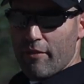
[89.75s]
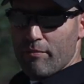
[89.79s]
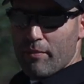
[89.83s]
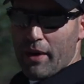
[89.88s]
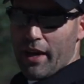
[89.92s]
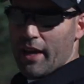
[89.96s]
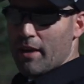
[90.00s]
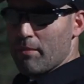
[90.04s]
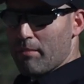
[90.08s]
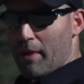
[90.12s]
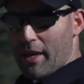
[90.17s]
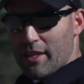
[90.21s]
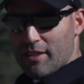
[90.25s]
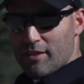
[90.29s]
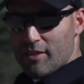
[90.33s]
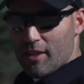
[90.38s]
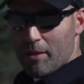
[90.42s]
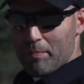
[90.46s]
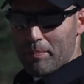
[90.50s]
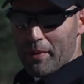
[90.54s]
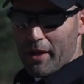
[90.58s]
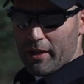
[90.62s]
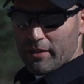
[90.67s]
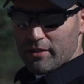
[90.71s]
I have my, my
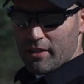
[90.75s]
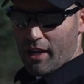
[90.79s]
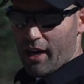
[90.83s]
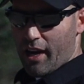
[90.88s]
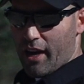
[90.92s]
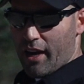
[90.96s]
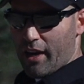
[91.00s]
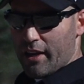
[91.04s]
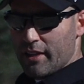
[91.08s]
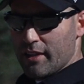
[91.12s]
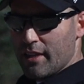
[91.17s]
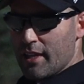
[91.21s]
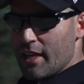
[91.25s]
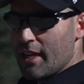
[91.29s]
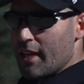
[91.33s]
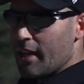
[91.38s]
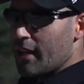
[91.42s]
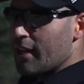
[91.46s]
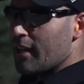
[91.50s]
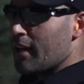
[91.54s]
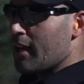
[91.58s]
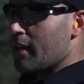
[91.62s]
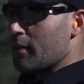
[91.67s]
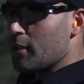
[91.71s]
seatbelt on,
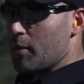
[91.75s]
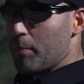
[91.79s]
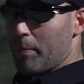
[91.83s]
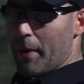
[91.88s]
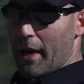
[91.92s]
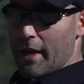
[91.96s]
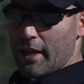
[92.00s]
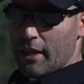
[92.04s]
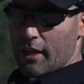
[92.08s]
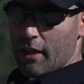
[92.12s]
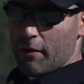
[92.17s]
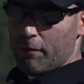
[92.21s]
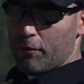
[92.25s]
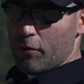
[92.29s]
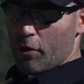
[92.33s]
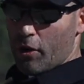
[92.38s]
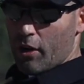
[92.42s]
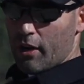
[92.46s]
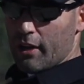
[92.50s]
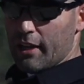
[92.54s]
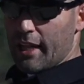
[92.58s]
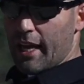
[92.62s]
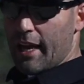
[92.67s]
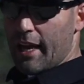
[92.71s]
Depending if you're a